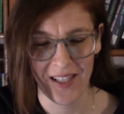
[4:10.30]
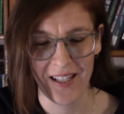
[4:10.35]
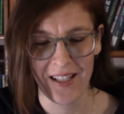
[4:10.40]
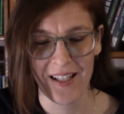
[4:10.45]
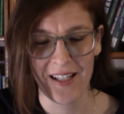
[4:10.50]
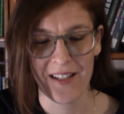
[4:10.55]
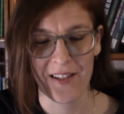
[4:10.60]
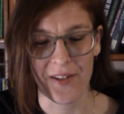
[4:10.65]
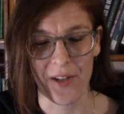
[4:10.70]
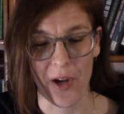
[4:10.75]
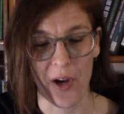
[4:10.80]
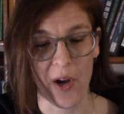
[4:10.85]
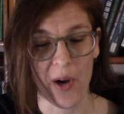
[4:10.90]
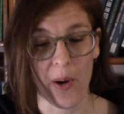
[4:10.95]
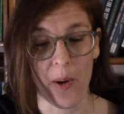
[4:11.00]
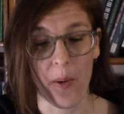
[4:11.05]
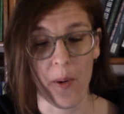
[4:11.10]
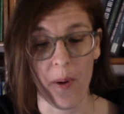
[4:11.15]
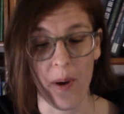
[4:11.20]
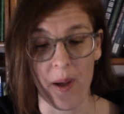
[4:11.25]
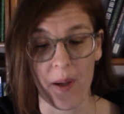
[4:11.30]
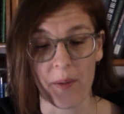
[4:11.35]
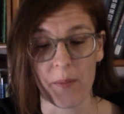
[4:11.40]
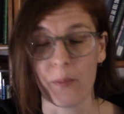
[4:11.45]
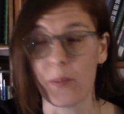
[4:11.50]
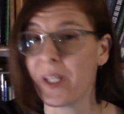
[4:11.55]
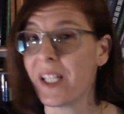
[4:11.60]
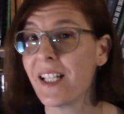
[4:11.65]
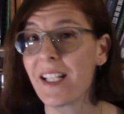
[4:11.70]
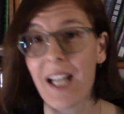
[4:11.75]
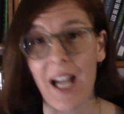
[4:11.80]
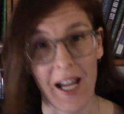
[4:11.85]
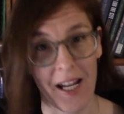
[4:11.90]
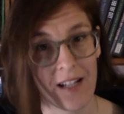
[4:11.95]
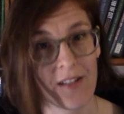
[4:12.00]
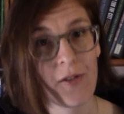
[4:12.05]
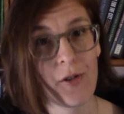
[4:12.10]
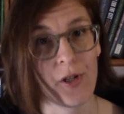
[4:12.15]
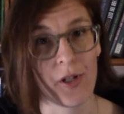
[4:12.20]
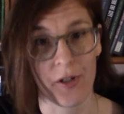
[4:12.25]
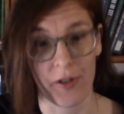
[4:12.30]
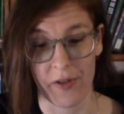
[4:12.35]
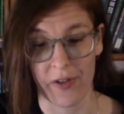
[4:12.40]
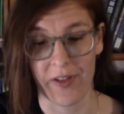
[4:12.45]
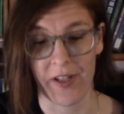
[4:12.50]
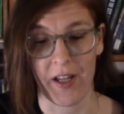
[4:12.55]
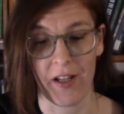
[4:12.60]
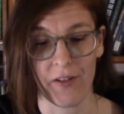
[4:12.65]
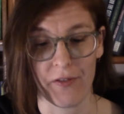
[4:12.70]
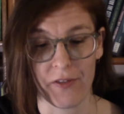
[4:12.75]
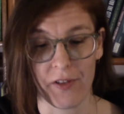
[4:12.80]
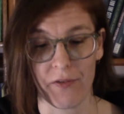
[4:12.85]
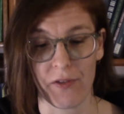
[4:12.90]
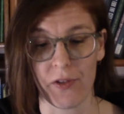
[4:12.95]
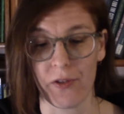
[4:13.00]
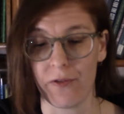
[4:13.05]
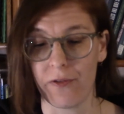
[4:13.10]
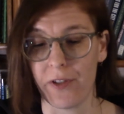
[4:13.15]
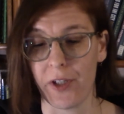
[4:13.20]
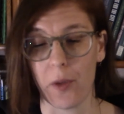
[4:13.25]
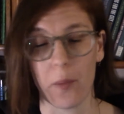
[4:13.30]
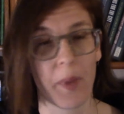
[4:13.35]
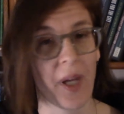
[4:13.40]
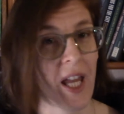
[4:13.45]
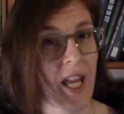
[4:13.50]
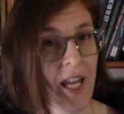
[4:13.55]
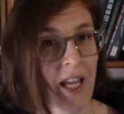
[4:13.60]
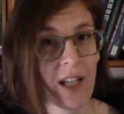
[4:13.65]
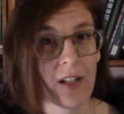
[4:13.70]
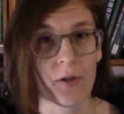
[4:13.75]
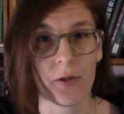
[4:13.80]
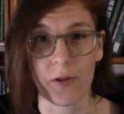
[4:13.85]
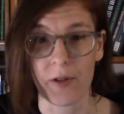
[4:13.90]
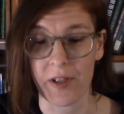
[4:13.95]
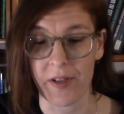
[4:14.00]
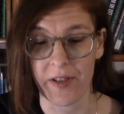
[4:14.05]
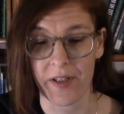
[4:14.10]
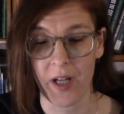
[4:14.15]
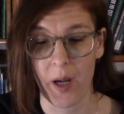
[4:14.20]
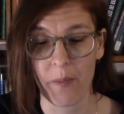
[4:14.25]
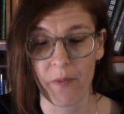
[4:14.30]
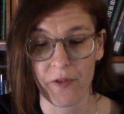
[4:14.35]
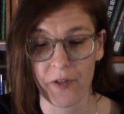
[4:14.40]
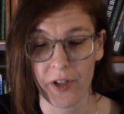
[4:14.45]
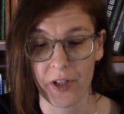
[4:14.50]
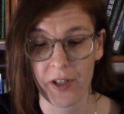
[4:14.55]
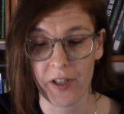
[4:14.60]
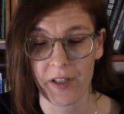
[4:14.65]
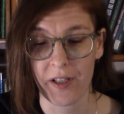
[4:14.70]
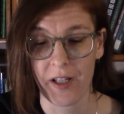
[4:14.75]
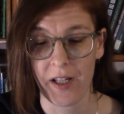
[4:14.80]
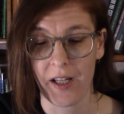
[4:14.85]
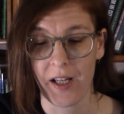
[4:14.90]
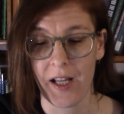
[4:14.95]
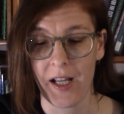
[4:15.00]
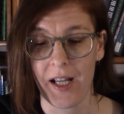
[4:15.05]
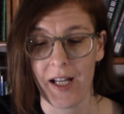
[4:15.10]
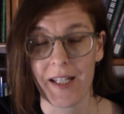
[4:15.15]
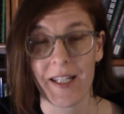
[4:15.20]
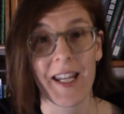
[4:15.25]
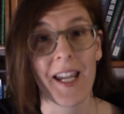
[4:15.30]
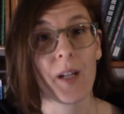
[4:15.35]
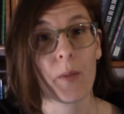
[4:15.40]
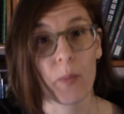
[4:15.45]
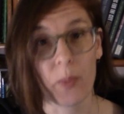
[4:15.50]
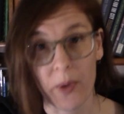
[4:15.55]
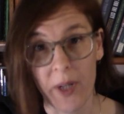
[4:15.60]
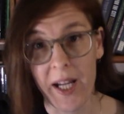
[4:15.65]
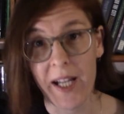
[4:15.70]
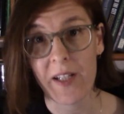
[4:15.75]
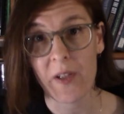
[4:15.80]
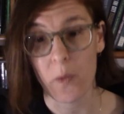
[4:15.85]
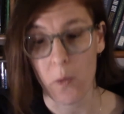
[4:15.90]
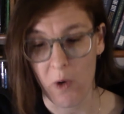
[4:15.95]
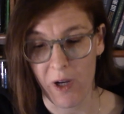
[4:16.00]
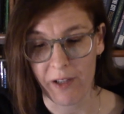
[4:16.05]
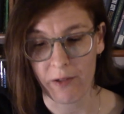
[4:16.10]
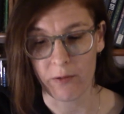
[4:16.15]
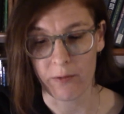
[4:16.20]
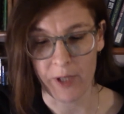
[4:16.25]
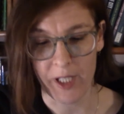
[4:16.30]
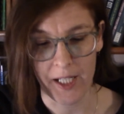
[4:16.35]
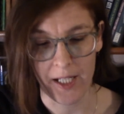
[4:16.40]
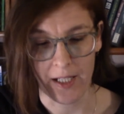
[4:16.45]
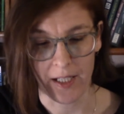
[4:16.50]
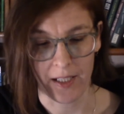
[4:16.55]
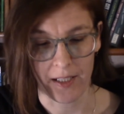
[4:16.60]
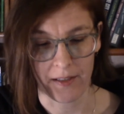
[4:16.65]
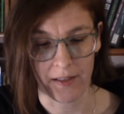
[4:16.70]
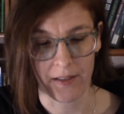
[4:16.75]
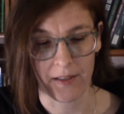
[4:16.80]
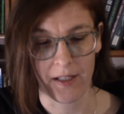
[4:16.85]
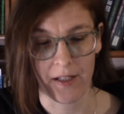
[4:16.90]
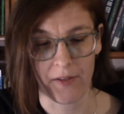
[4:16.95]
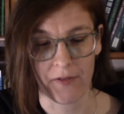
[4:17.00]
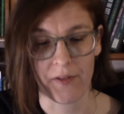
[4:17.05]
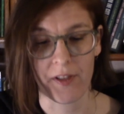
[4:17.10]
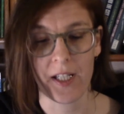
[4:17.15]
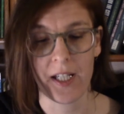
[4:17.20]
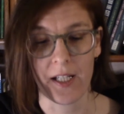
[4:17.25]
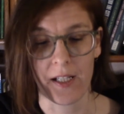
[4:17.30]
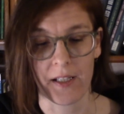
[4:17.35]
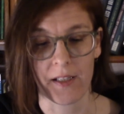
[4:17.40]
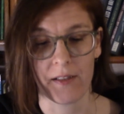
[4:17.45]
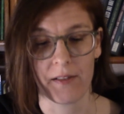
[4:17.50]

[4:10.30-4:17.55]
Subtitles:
So be kind to yourself. If you feel pain or discomfort, take breaks while reading if needed.